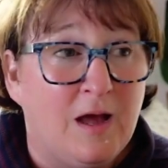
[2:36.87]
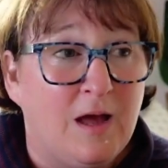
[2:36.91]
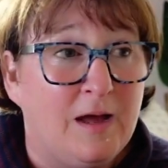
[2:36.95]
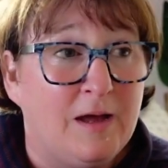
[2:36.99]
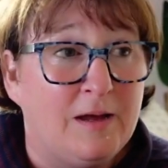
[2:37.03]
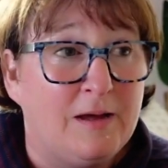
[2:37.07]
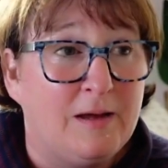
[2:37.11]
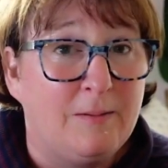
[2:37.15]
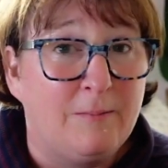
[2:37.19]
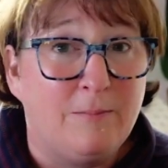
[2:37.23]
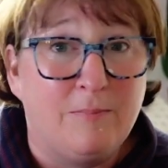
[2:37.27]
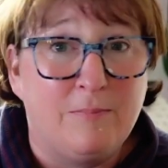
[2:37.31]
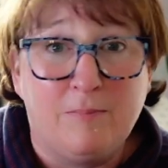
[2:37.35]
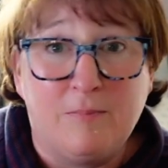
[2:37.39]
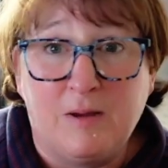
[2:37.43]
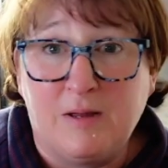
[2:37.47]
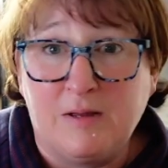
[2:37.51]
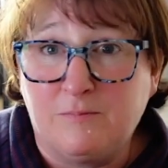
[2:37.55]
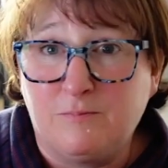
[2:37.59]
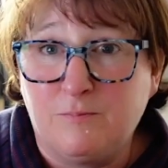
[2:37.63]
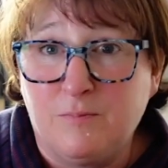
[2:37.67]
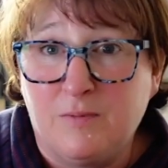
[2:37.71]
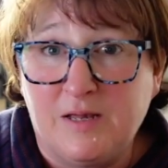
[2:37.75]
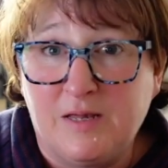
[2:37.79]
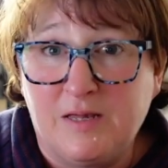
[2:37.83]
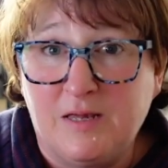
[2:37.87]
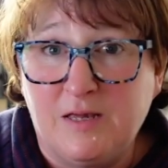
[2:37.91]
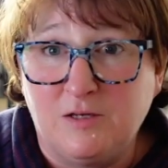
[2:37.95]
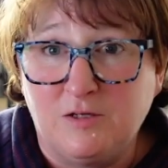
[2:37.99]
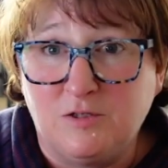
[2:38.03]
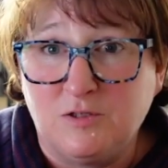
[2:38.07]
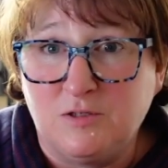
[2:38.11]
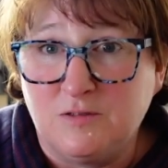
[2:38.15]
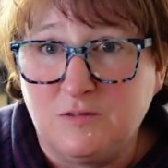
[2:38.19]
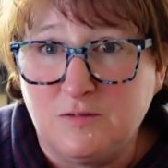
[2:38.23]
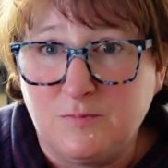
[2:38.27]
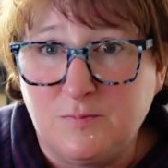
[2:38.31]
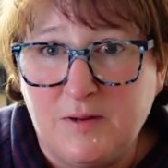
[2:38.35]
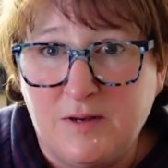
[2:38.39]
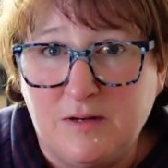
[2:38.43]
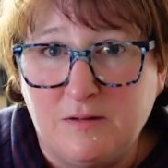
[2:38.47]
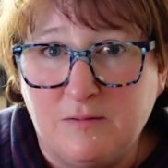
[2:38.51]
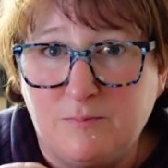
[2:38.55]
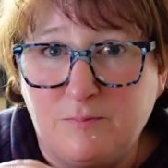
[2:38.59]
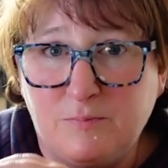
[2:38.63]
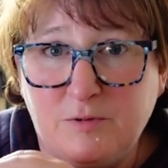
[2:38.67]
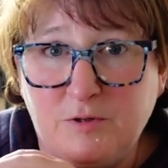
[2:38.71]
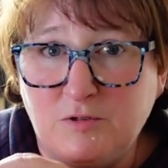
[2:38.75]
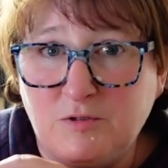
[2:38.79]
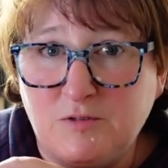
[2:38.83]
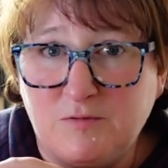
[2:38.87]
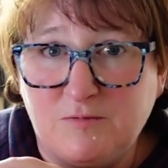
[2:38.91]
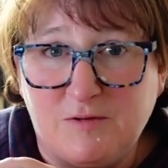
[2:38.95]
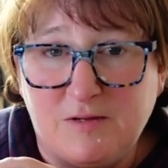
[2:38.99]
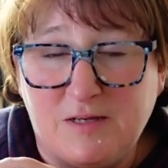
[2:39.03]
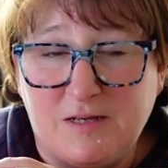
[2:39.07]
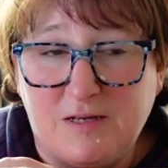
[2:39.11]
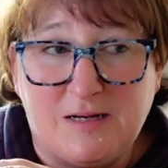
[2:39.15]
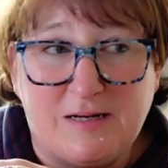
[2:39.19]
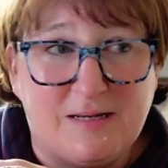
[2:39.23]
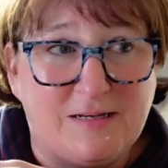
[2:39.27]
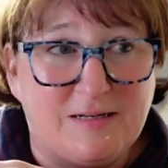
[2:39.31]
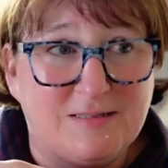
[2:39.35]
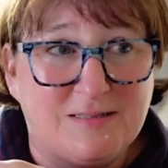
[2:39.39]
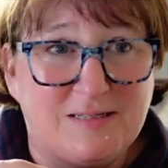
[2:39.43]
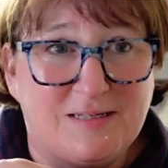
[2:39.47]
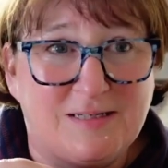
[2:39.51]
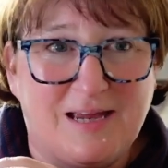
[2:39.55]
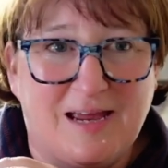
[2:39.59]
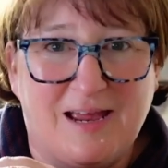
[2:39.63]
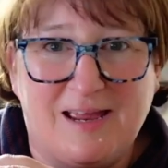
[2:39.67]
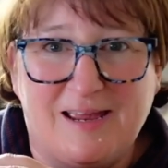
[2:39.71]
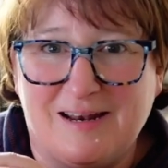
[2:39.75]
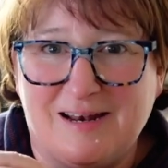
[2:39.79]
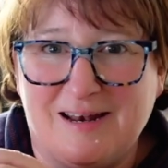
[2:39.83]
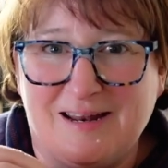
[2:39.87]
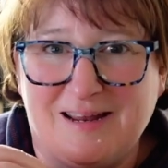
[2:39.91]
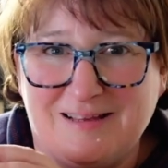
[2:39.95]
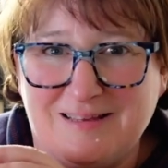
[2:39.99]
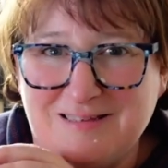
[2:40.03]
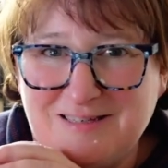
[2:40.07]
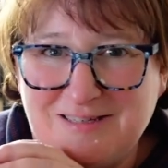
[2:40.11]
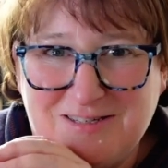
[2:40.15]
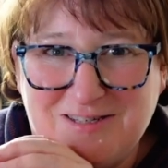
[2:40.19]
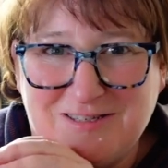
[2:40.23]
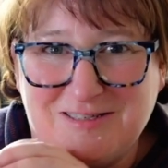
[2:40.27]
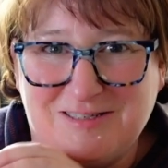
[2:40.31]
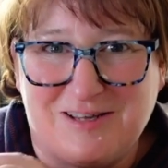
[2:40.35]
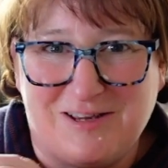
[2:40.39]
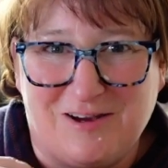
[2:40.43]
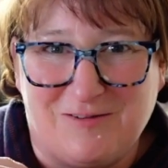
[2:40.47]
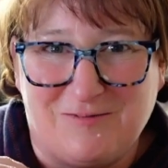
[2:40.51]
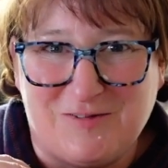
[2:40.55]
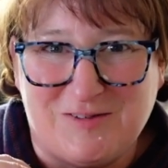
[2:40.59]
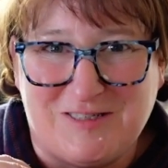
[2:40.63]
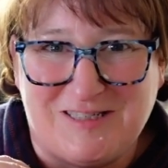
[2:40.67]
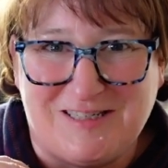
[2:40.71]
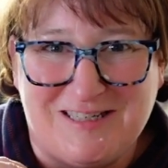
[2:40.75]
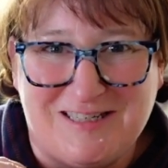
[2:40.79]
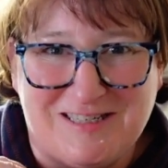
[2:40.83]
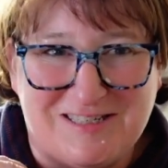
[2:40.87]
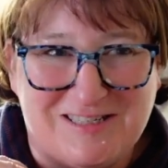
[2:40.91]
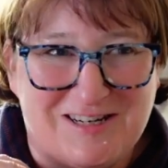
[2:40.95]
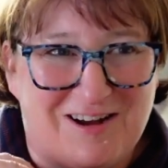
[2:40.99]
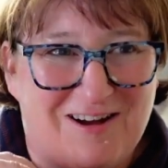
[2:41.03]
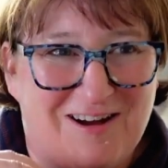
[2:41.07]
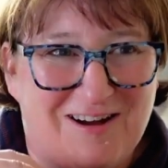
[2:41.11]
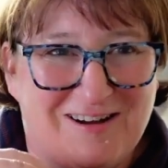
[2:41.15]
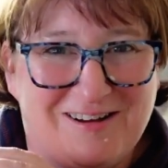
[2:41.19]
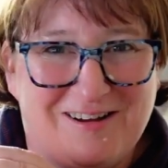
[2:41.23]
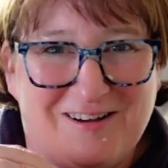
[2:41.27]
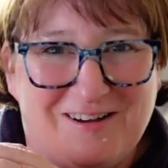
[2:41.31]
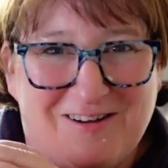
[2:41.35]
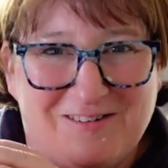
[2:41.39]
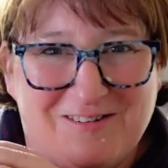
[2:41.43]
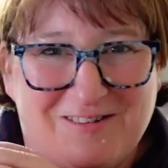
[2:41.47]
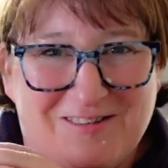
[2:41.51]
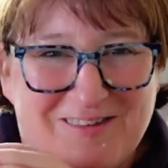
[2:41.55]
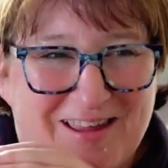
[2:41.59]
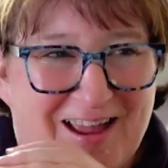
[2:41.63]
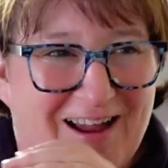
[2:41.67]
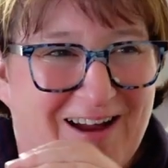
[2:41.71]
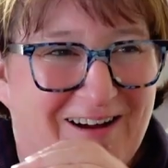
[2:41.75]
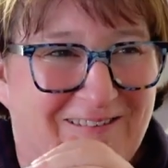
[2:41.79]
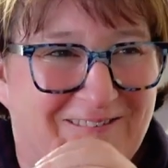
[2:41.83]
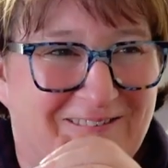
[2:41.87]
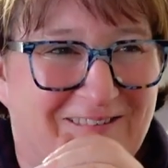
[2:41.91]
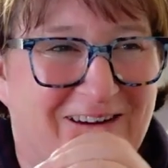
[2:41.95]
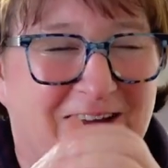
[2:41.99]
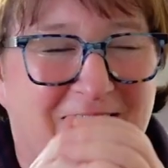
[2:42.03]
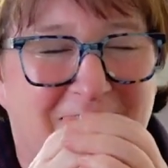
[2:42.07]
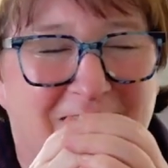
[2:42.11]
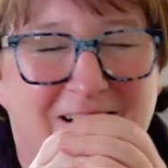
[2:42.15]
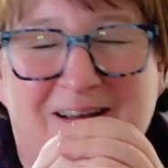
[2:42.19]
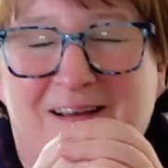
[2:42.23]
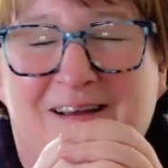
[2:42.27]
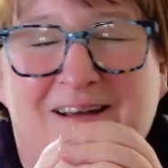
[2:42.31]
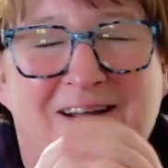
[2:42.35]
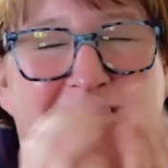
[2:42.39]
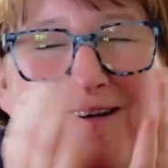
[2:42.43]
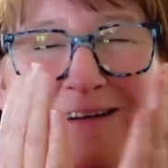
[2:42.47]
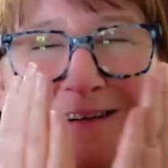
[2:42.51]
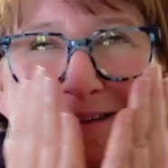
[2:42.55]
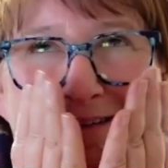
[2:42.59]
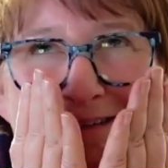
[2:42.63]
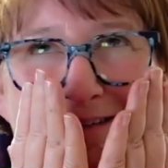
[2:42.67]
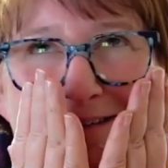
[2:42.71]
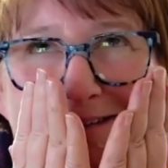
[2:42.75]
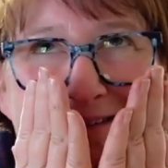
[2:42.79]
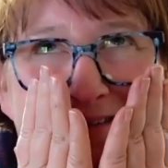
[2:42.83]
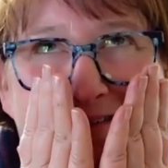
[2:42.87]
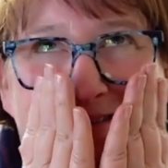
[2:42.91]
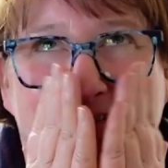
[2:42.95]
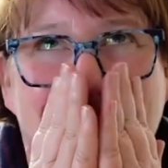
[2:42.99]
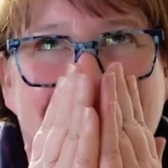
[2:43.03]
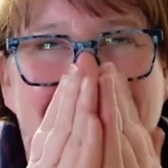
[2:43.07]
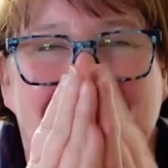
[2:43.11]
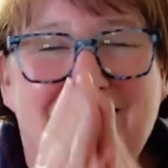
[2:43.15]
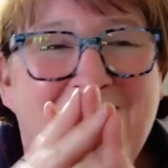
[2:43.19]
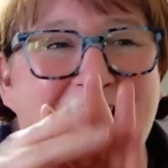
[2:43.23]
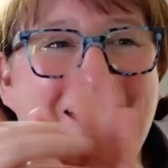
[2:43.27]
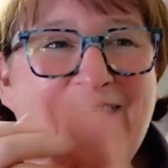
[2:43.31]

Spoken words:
My kitchen's been beautifully cleaned today. It's just covered in charcoal now. Oh,